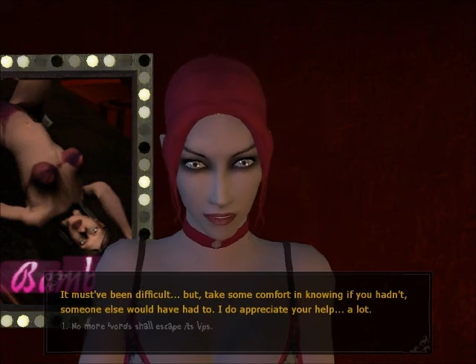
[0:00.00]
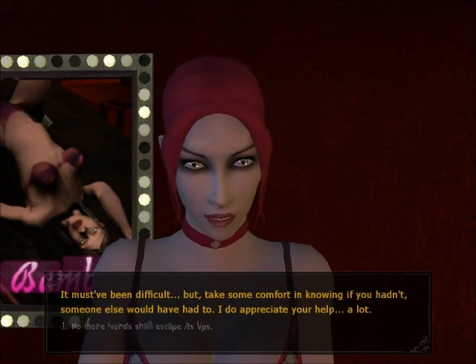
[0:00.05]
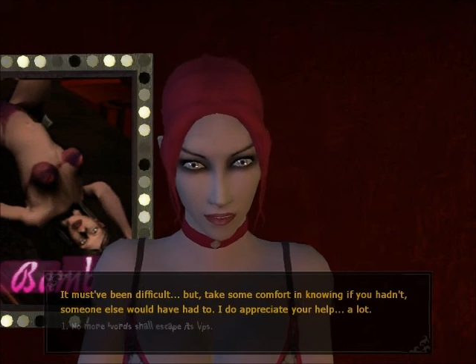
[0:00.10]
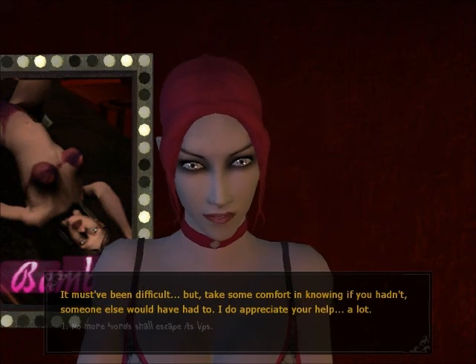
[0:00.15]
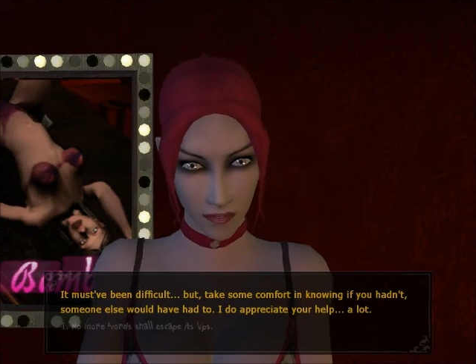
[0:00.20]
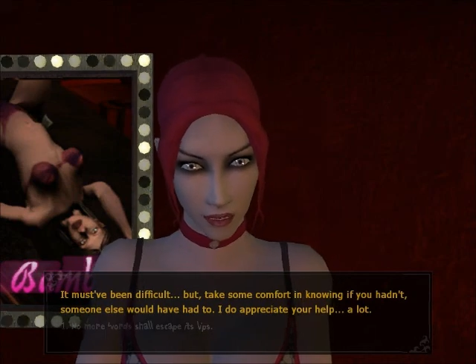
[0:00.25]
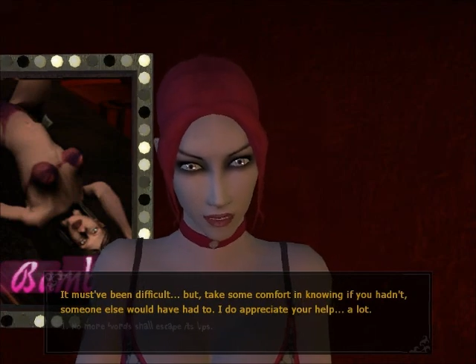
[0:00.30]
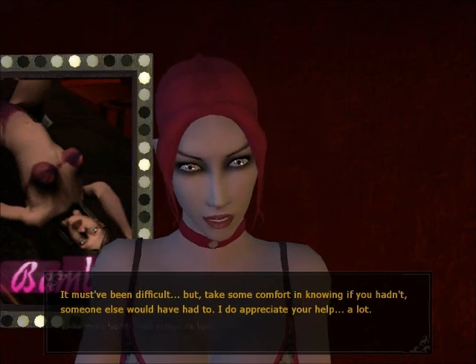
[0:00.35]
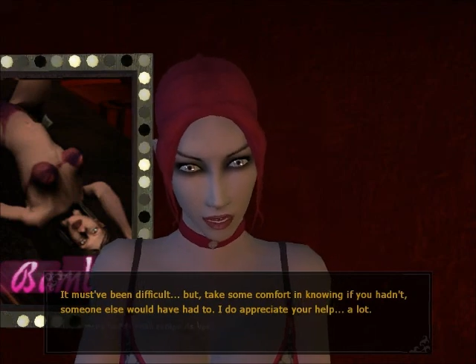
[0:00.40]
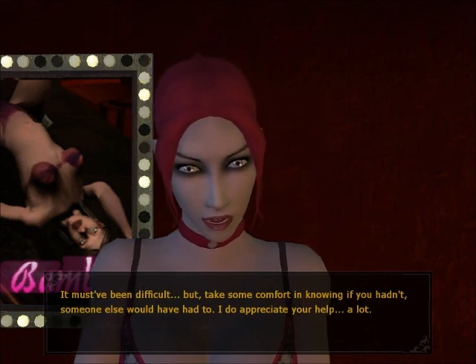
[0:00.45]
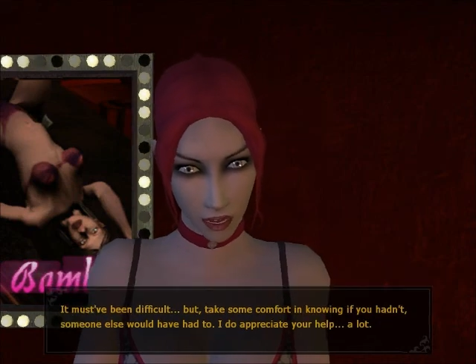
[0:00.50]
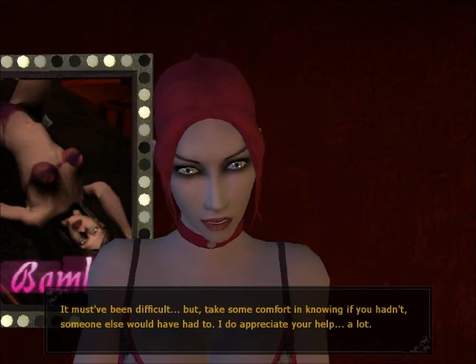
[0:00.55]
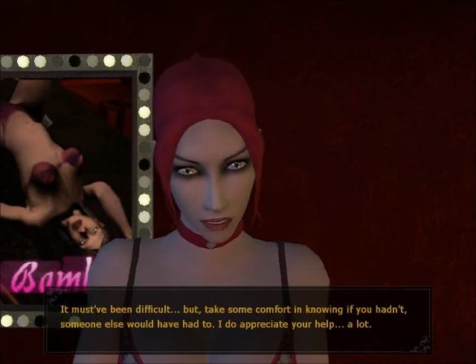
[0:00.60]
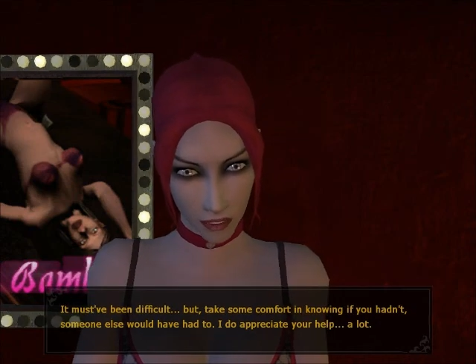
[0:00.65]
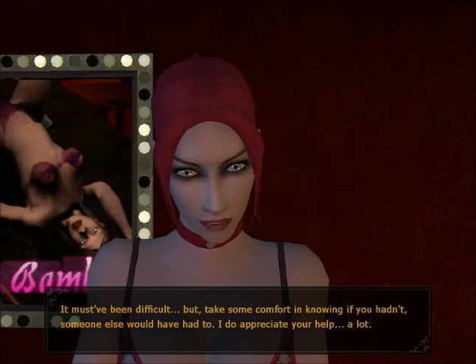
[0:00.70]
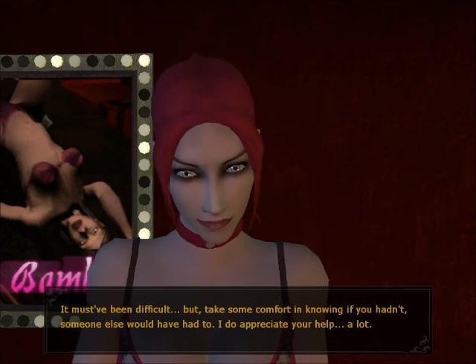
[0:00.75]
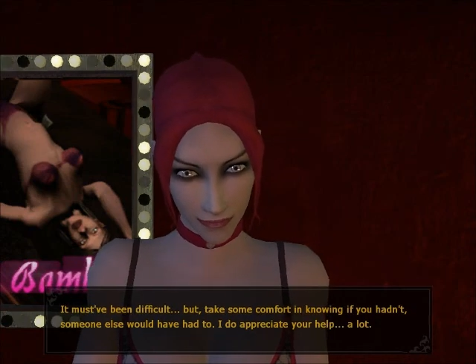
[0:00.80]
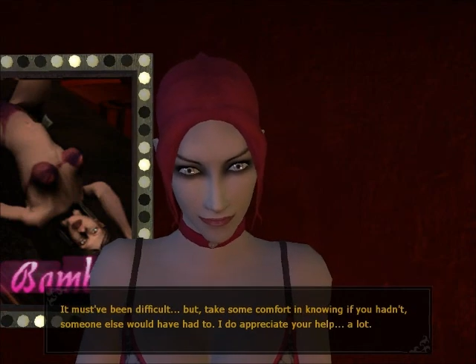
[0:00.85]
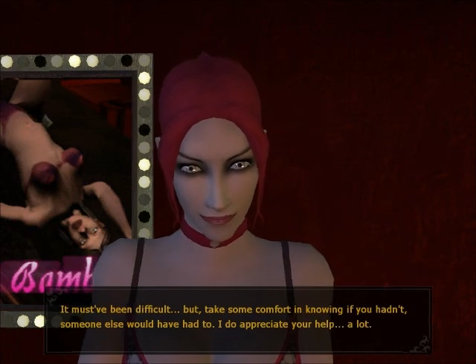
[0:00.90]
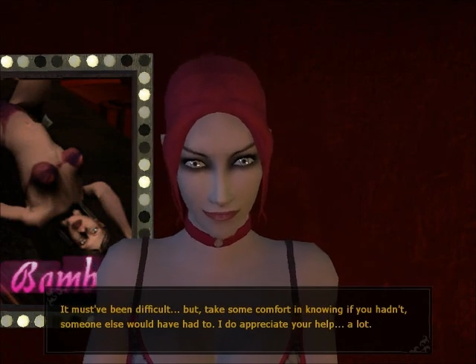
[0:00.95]
been difficult.
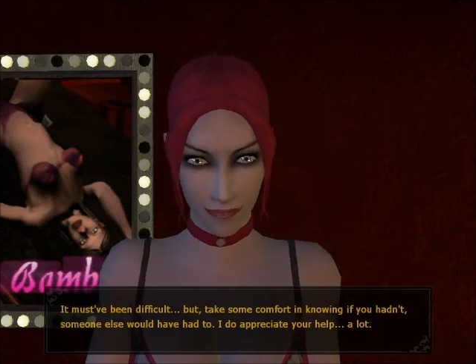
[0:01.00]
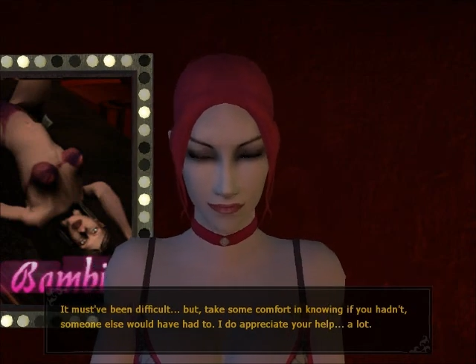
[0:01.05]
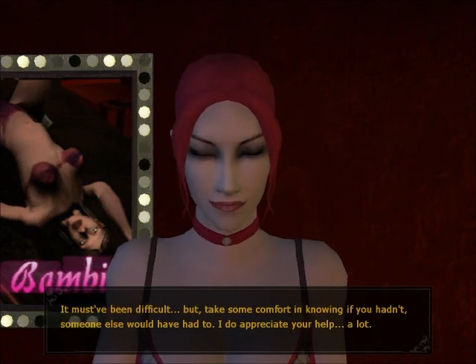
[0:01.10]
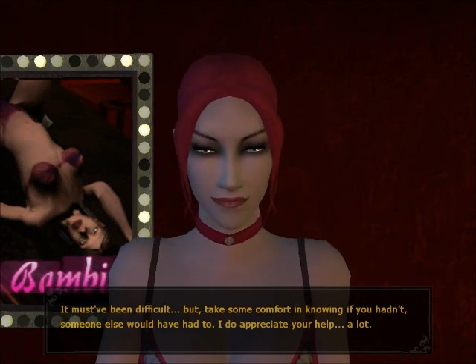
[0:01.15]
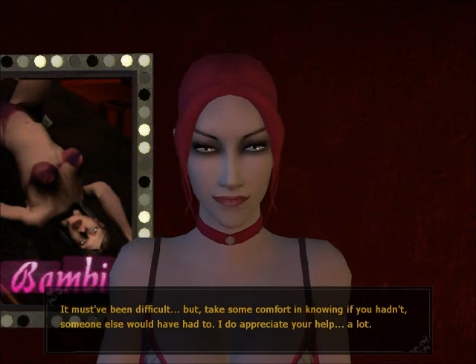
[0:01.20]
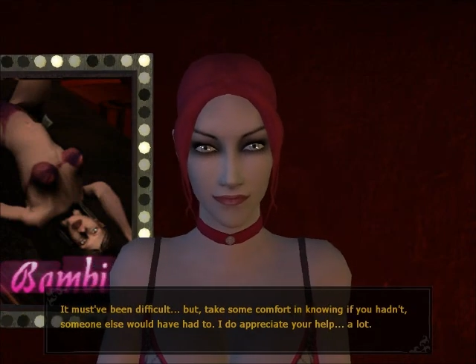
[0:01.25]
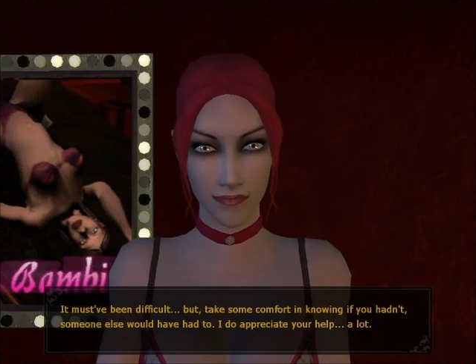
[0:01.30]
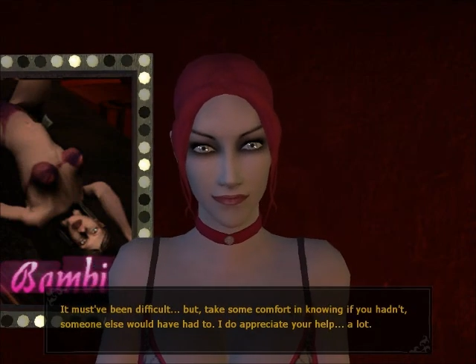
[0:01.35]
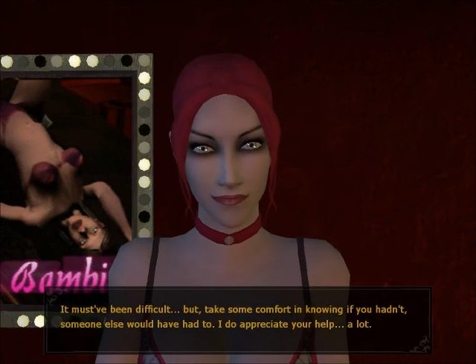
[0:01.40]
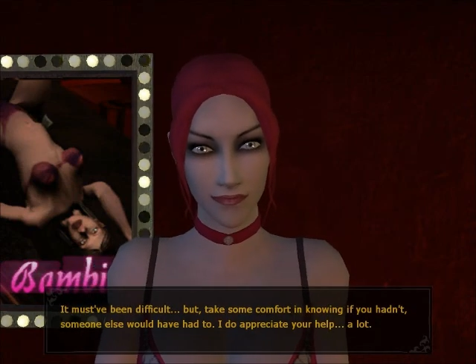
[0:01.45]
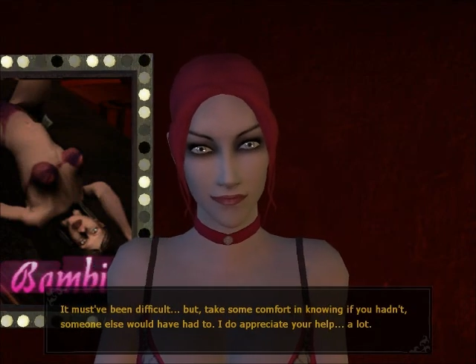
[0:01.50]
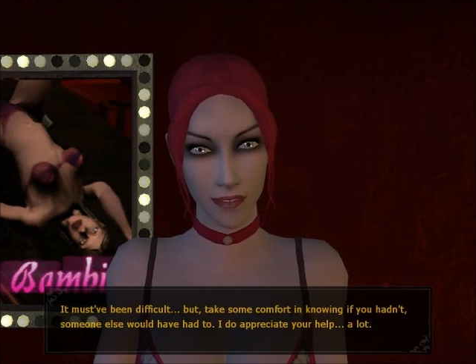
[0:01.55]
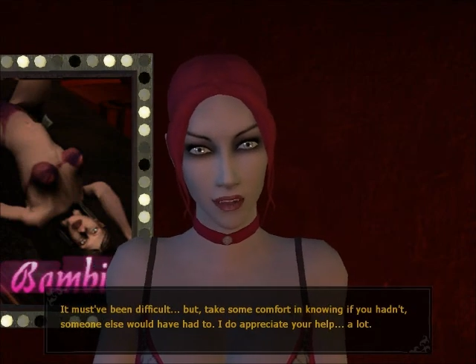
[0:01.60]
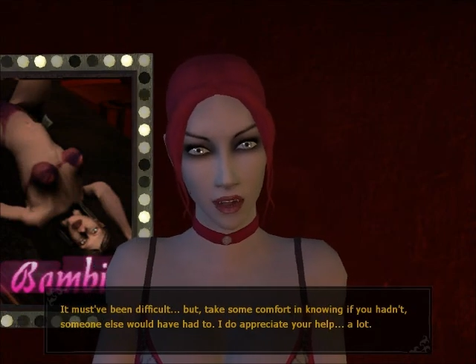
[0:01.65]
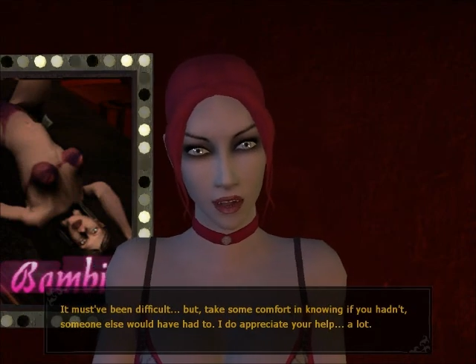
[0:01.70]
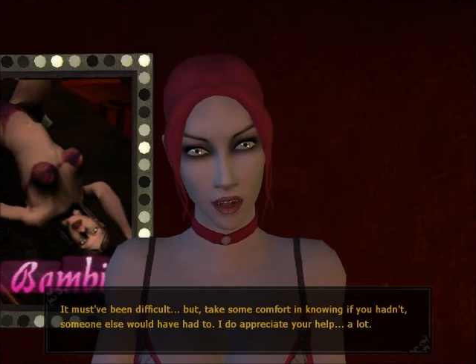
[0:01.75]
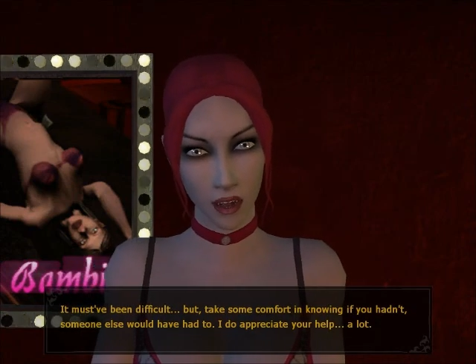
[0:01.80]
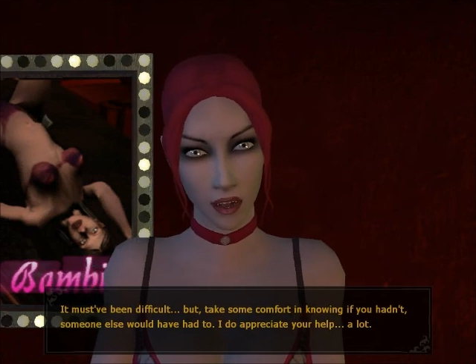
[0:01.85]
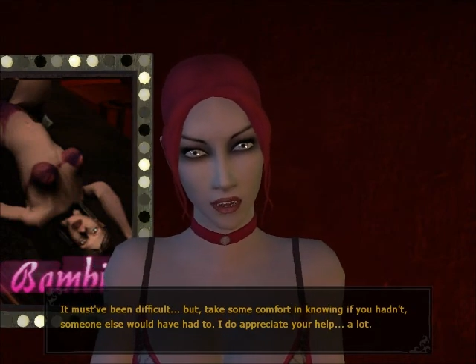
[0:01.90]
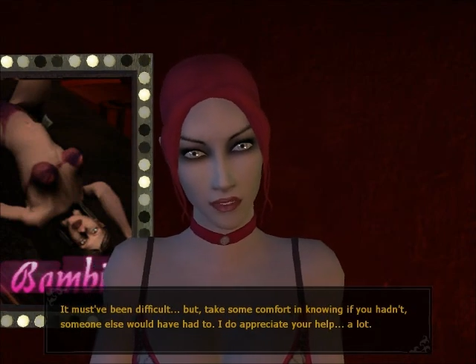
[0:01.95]

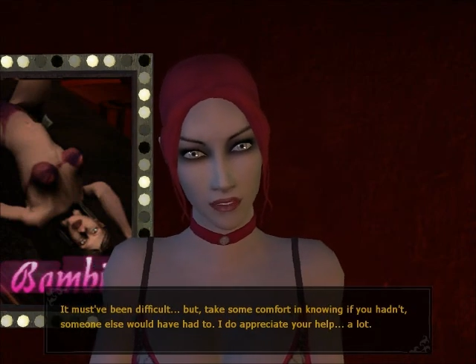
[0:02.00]
But